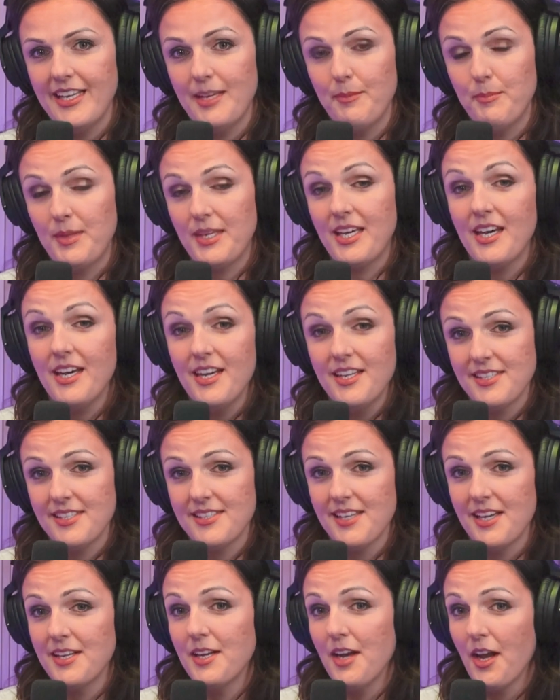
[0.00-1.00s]
because it's
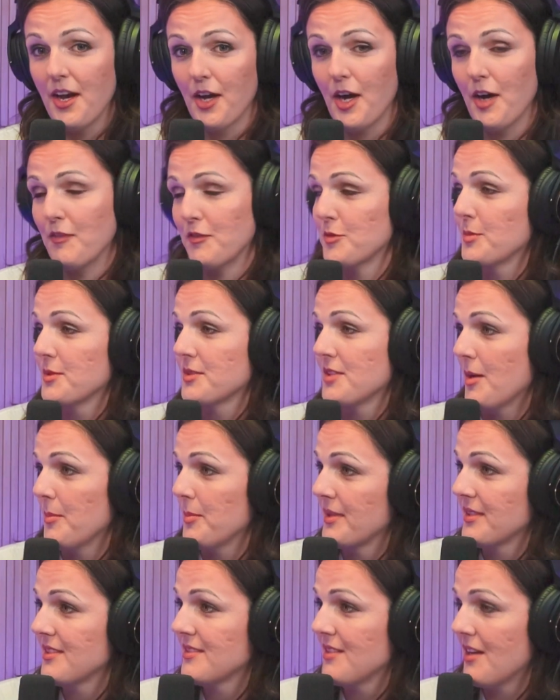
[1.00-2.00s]
an uncomfortable
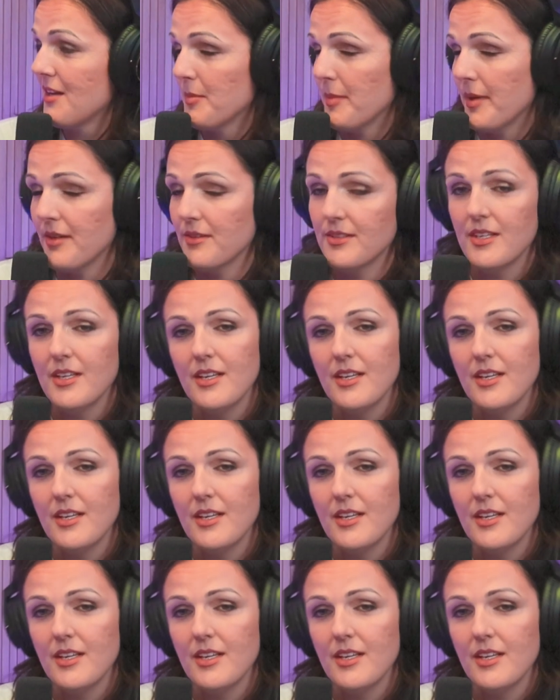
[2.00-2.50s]
topic to talk about.